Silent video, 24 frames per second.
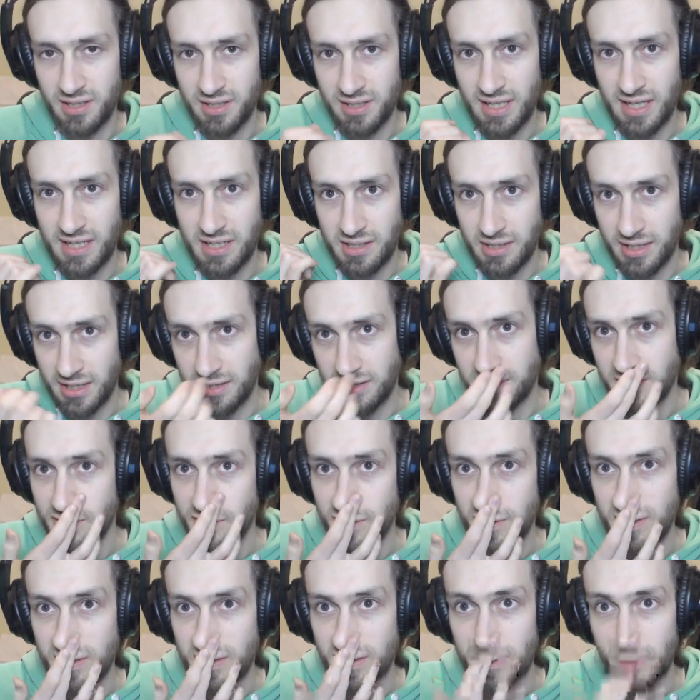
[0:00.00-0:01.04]
that you need to
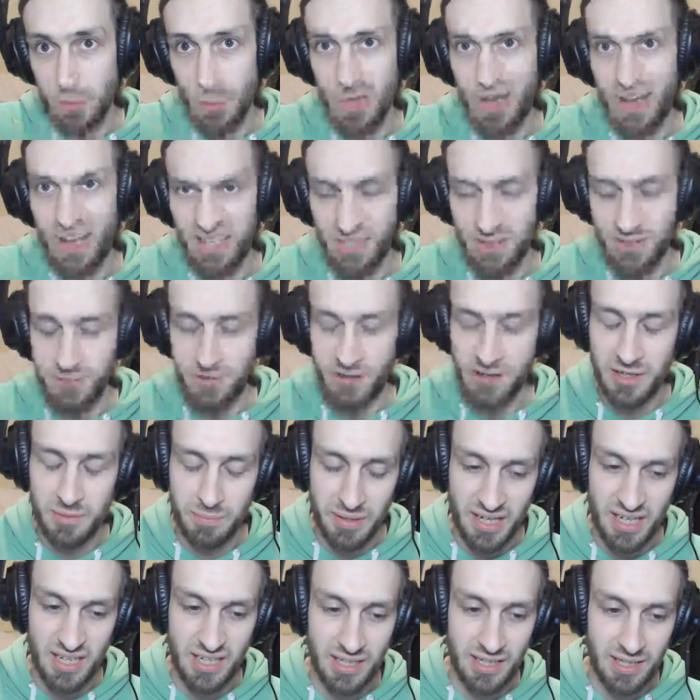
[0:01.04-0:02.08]
do at the very
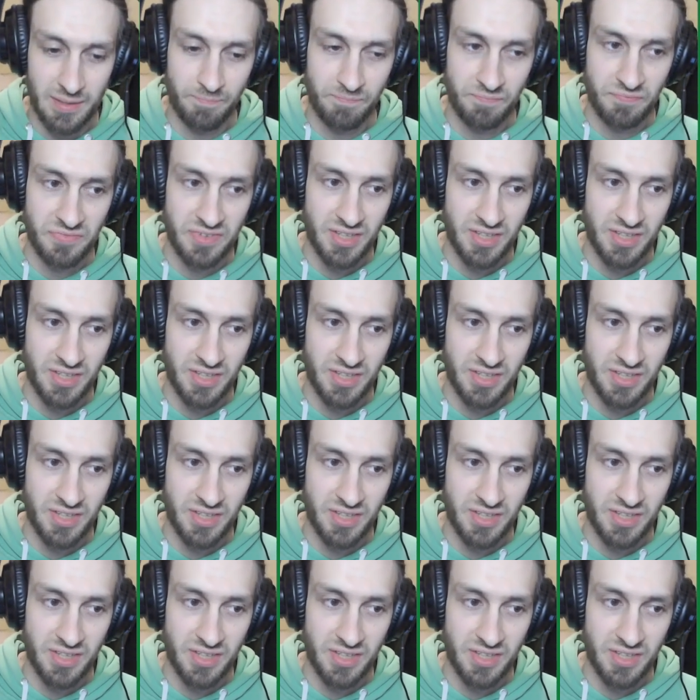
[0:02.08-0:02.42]
beginning,